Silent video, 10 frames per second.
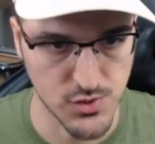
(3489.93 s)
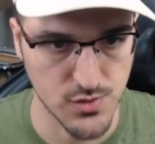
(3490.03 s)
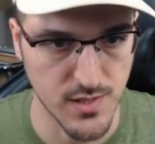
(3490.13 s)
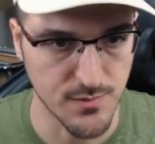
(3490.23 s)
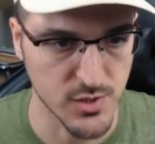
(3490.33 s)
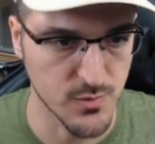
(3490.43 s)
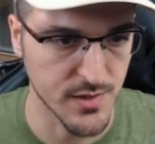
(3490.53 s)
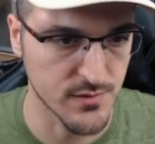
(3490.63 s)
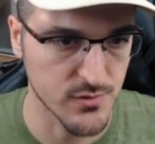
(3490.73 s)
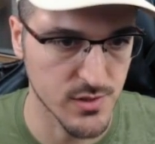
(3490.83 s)
that much
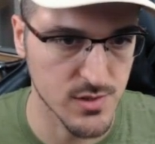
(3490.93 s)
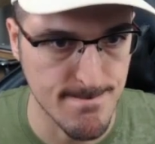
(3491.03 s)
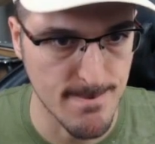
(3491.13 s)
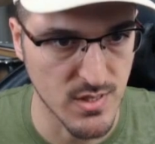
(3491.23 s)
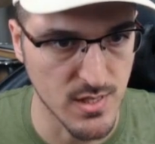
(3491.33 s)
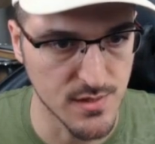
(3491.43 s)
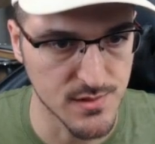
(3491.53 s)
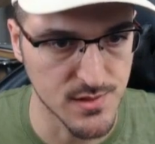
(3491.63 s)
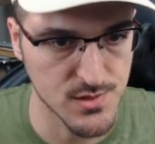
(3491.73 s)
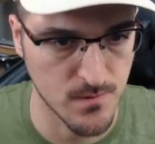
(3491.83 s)
better for us. Okay, this
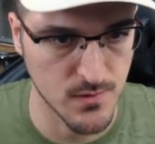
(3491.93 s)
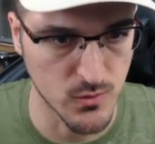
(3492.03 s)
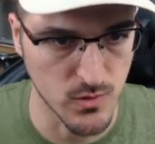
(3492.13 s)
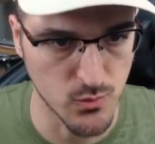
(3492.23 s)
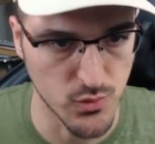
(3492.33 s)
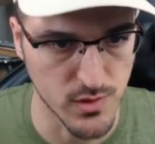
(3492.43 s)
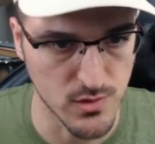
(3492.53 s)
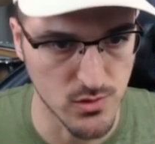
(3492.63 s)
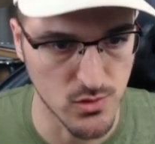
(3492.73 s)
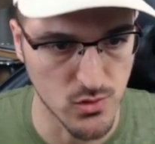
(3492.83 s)
is looking pretty
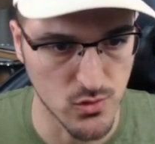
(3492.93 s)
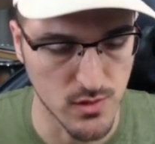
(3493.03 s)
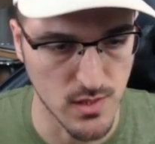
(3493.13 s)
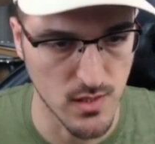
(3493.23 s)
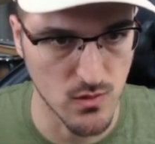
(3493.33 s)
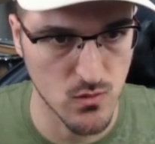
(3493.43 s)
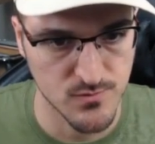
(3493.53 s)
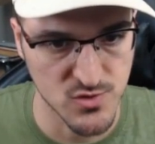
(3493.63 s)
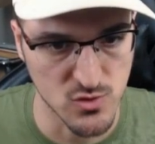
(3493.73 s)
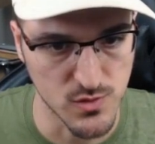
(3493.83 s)
good now.
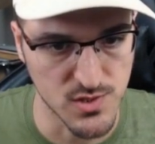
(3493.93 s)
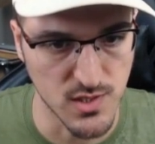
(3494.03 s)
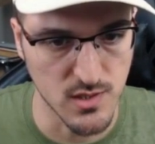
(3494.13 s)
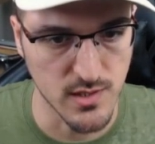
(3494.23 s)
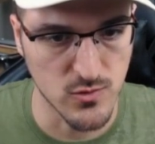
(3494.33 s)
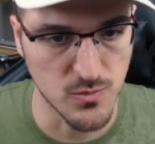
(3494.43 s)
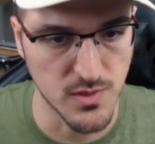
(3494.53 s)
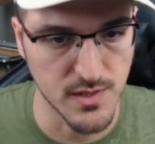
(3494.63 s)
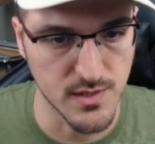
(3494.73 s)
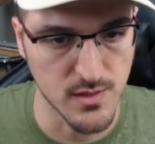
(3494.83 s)
So we still get to
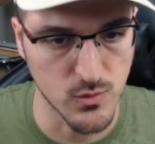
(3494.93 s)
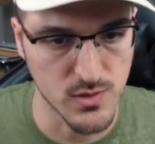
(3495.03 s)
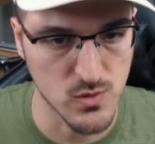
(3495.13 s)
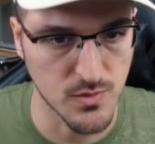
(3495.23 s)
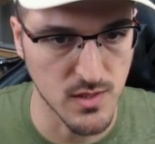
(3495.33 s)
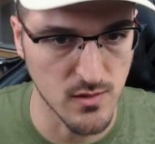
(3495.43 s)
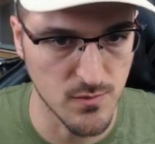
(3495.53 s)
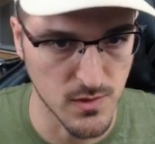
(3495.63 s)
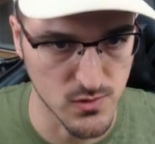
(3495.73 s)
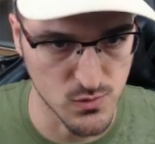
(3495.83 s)
play the Windswept Heath
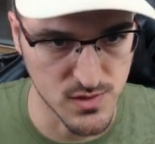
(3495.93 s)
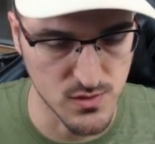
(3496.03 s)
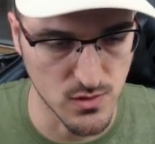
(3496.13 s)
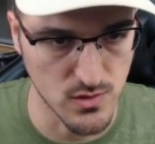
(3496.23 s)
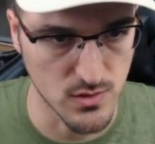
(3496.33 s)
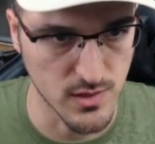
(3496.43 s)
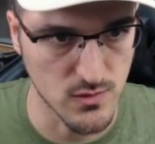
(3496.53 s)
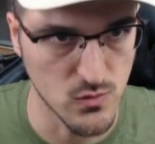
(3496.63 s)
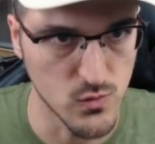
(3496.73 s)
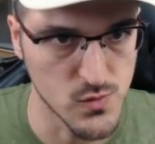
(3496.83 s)
because we still get
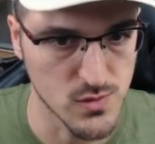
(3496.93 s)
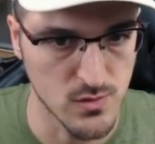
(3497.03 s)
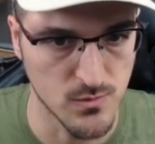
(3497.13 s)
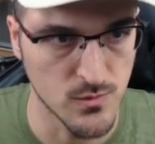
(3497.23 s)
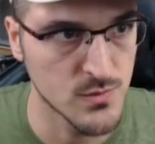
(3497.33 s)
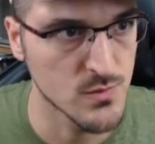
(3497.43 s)
to do some